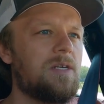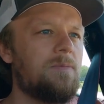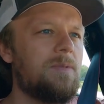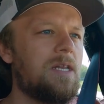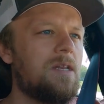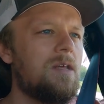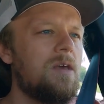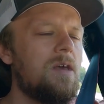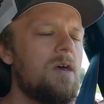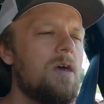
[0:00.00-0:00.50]
I
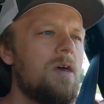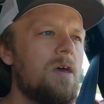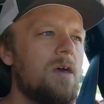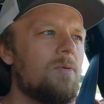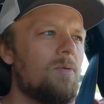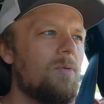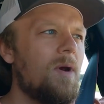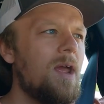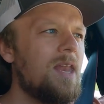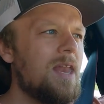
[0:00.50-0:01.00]
mean,
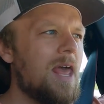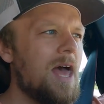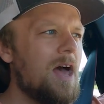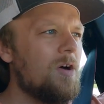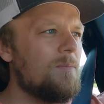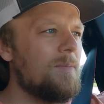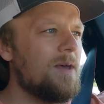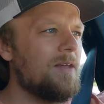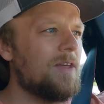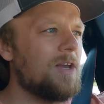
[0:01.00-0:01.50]
right
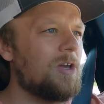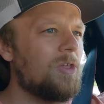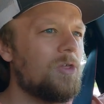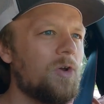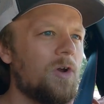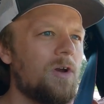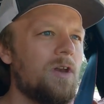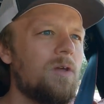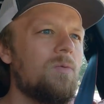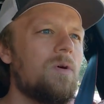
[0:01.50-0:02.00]
now I'm at like
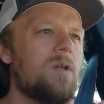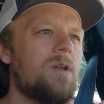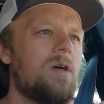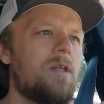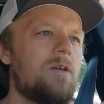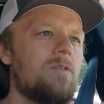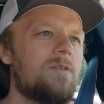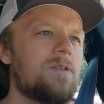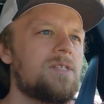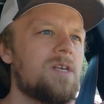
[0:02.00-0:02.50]

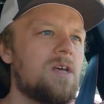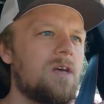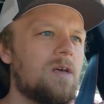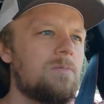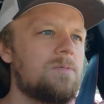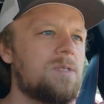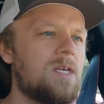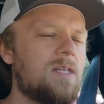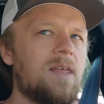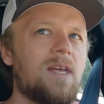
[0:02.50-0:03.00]
3,100
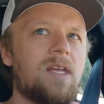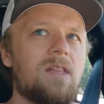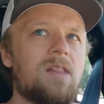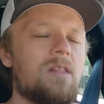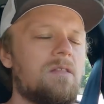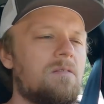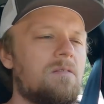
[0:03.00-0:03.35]
subs, and like